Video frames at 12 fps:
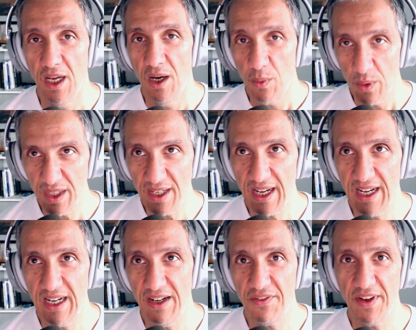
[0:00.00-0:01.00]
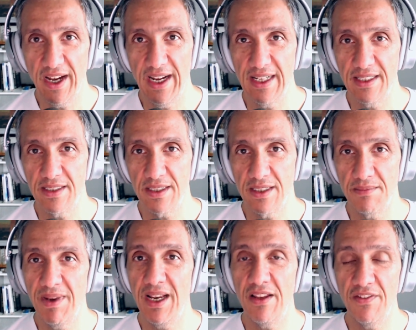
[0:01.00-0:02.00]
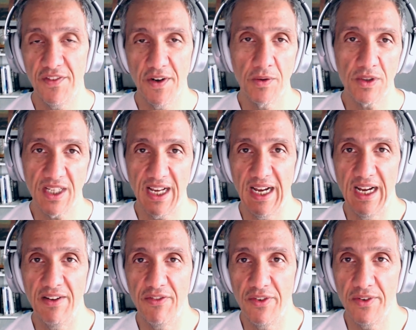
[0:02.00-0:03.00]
we have and many folks have.